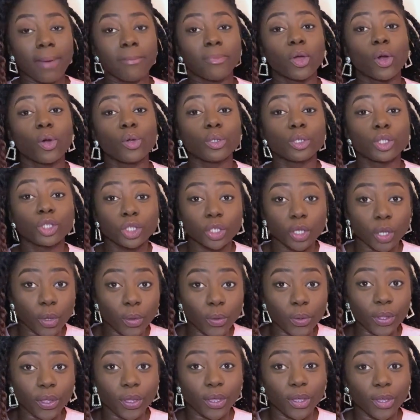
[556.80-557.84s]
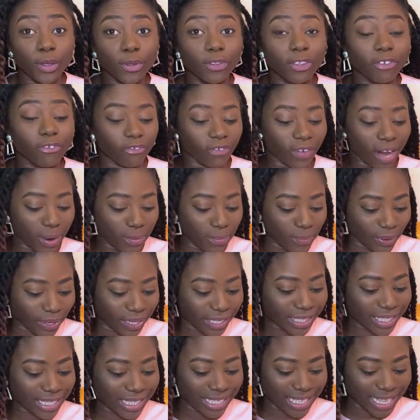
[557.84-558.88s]
gonna show you the
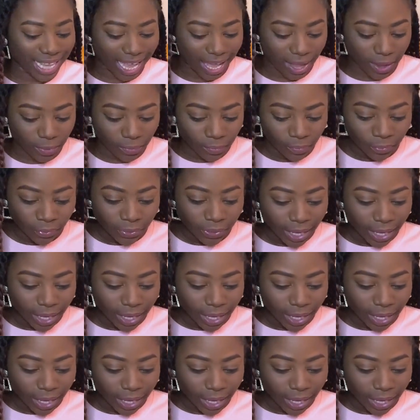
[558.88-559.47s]
fabrics now.